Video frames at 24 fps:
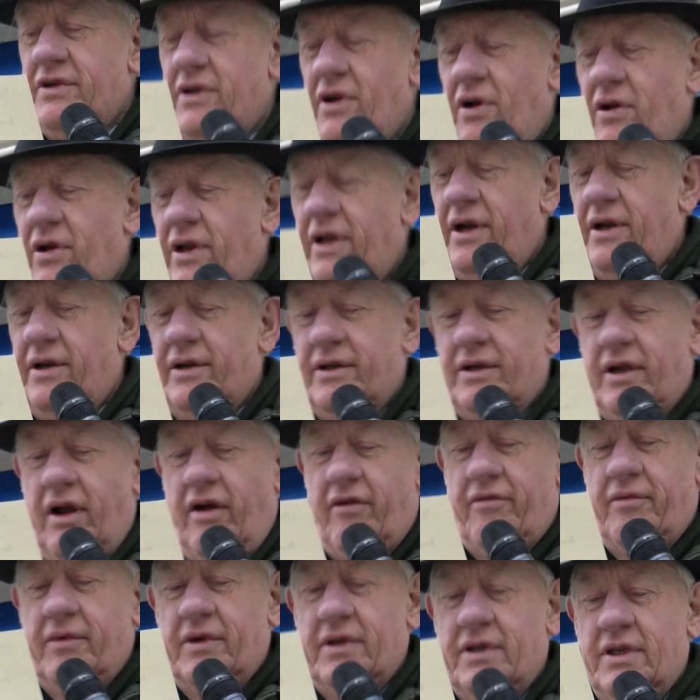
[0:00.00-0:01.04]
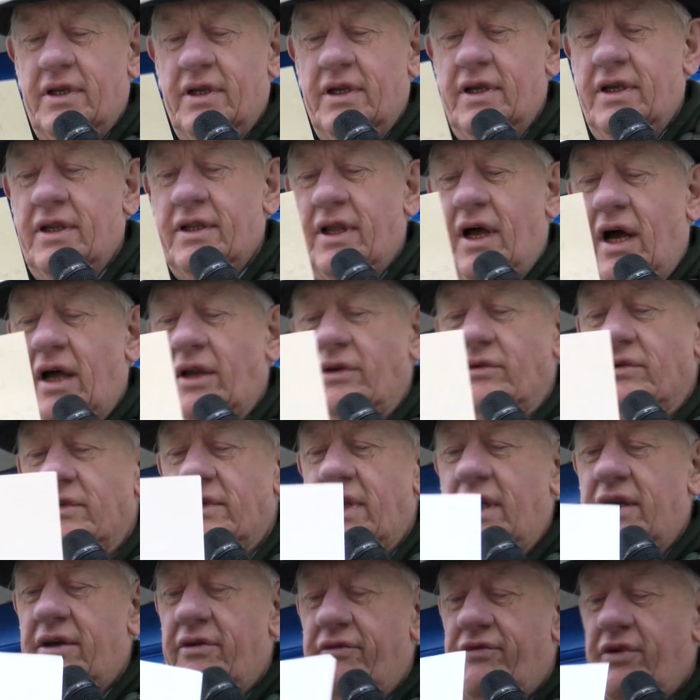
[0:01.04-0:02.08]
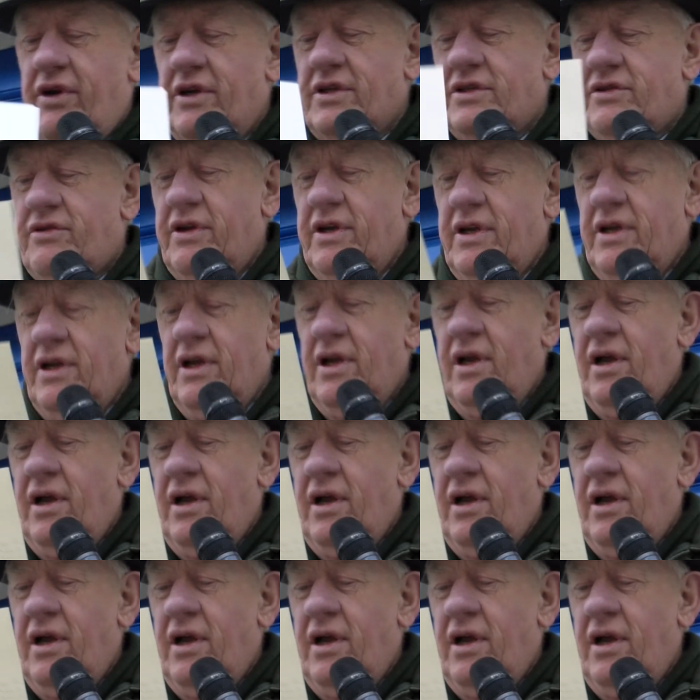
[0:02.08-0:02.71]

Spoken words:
Dáil Éireann government, the 100th anniversary